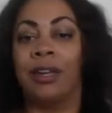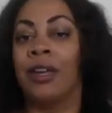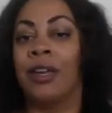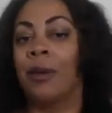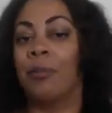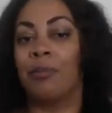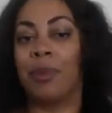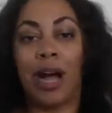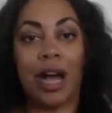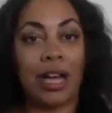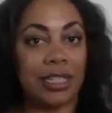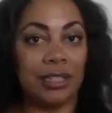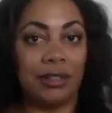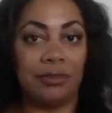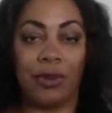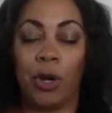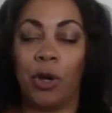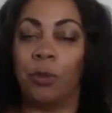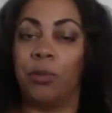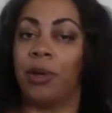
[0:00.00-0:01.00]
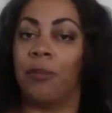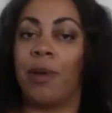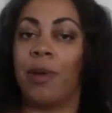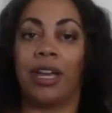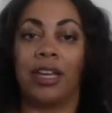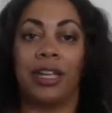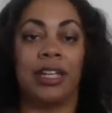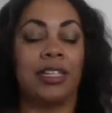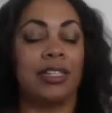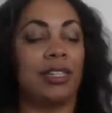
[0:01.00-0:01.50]
positive coping
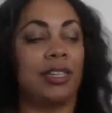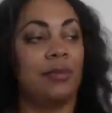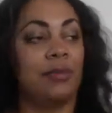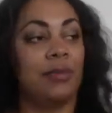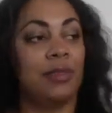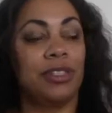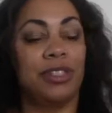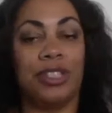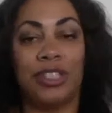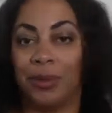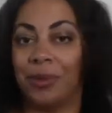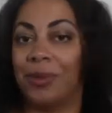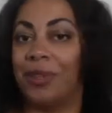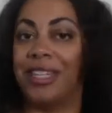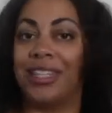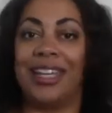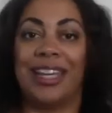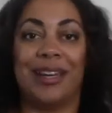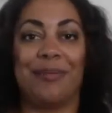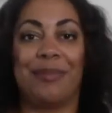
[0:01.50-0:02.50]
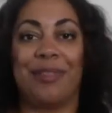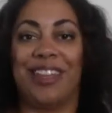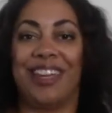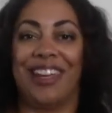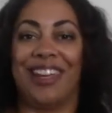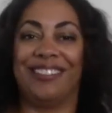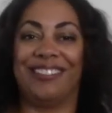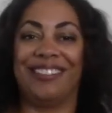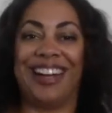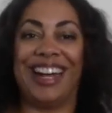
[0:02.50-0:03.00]
mechanisms, doing the damn
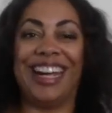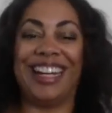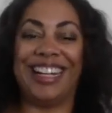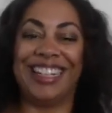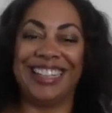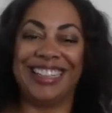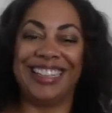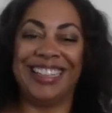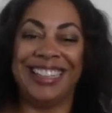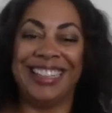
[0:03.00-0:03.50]
thing, right? So